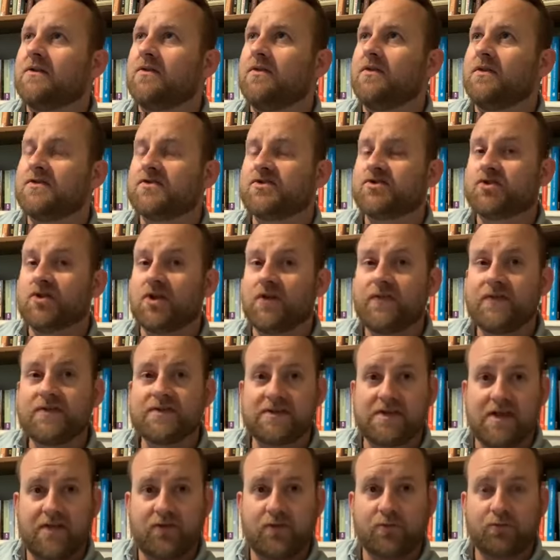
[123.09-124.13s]
the surface
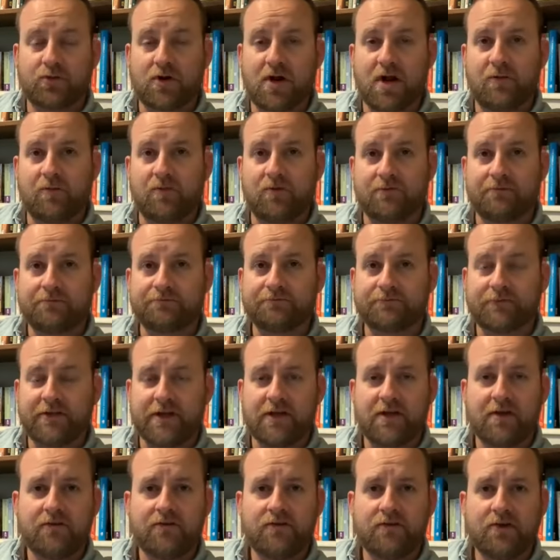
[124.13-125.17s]
level problem.
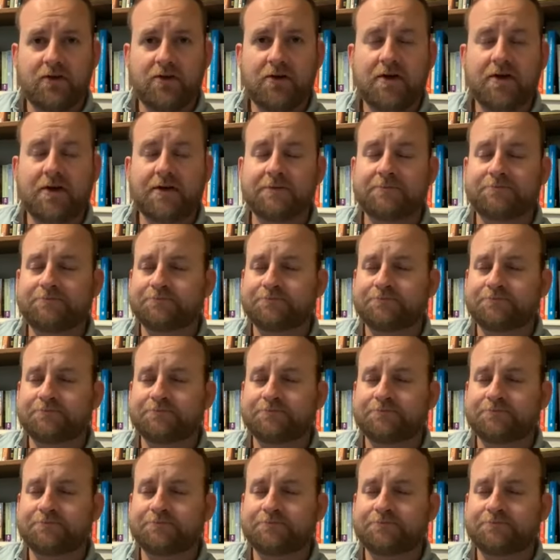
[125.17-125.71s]
Like if you're a